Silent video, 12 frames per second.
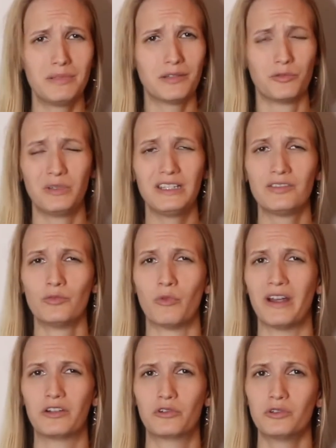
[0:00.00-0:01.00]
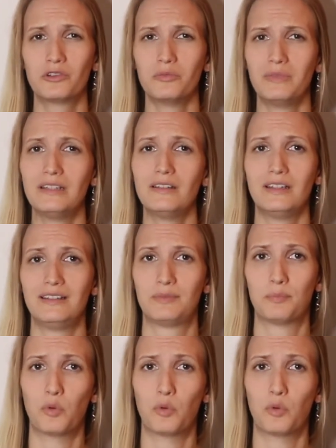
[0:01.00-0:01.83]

be a reason why curcumin is